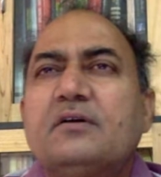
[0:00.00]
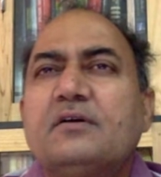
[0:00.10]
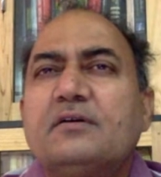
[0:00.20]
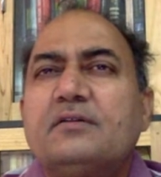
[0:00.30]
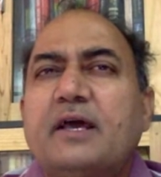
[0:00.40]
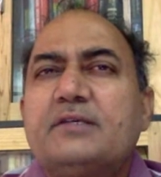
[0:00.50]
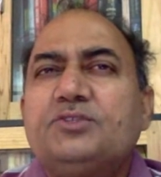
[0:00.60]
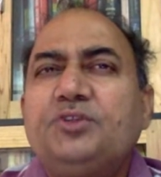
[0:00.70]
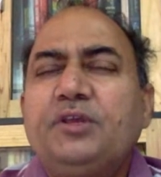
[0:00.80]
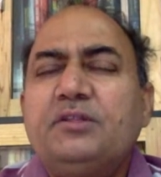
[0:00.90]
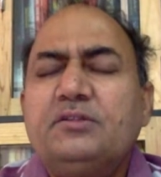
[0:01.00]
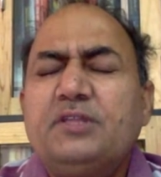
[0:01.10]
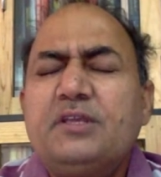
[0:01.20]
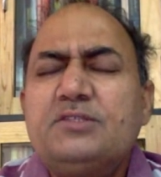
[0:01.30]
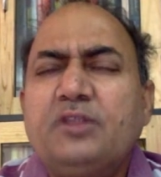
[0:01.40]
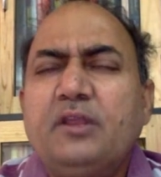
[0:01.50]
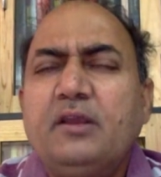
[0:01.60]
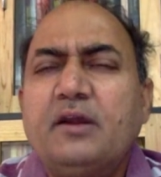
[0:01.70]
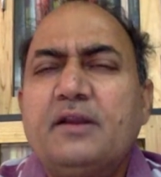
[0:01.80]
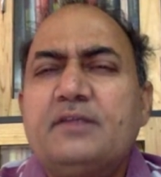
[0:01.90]
These three
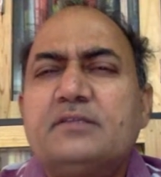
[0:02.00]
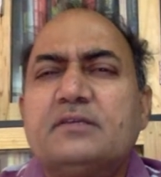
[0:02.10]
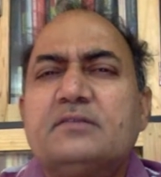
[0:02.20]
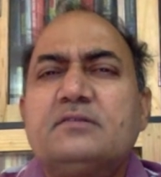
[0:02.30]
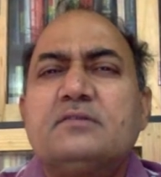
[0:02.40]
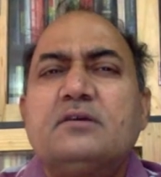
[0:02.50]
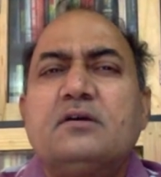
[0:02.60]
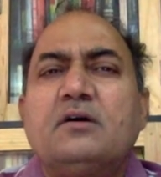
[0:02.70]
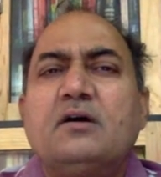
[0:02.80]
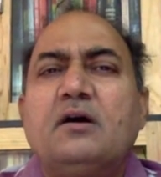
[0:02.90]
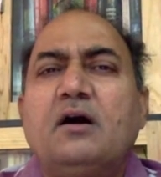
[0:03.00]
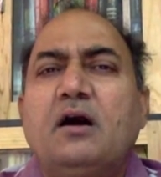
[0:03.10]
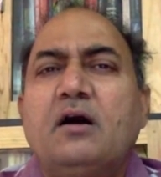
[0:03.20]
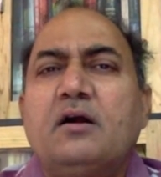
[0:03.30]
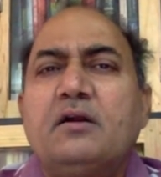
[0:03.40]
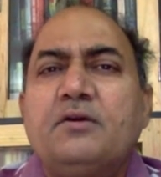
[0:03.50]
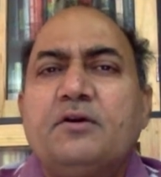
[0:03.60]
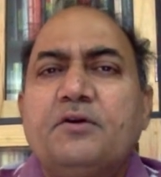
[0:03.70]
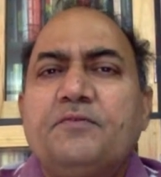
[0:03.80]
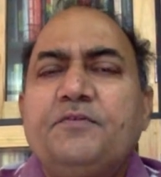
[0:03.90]
conditions are
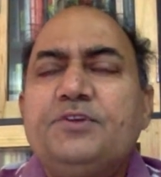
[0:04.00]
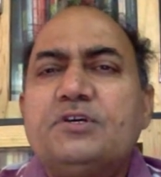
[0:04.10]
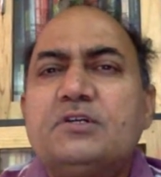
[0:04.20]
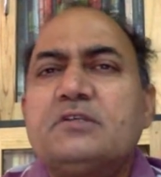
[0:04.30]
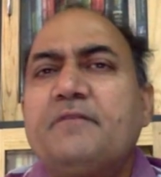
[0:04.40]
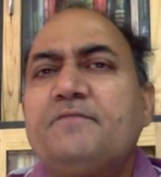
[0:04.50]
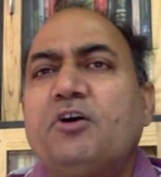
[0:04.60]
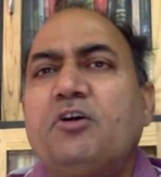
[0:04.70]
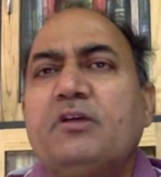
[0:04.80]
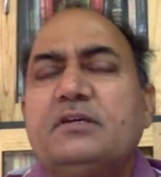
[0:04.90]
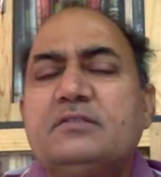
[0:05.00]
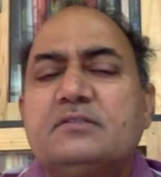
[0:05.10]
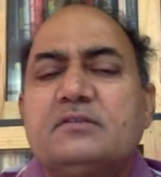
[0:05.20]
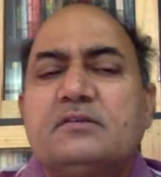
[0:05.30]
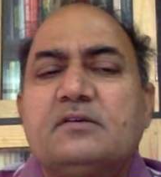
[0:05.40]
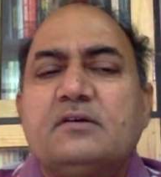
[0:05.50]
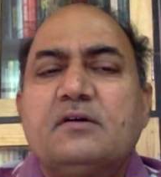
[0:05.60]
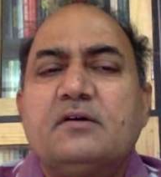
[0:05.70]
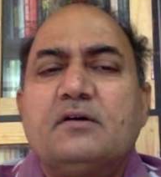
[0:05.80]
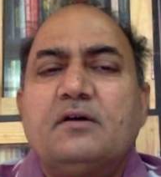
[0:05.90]
features of knowledge
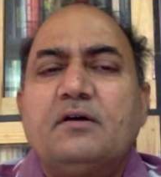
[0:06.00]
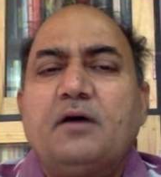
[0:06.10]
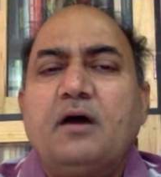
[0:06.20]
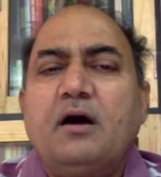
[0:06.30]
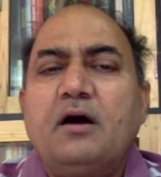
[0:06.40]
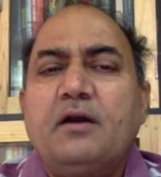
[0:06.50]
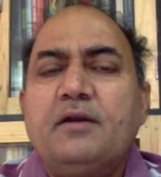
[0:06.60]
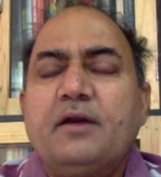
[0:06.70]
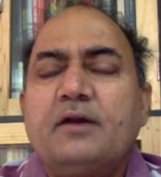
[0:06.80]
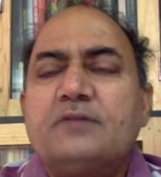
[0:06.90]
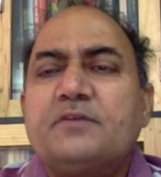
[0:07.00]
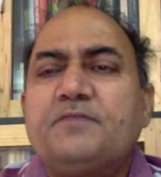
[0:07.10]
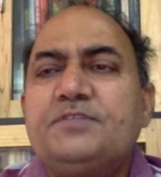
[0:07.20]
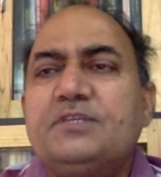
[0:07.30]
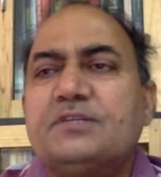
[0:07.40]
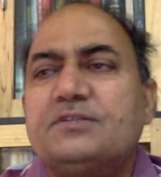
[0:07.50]
are not sufficient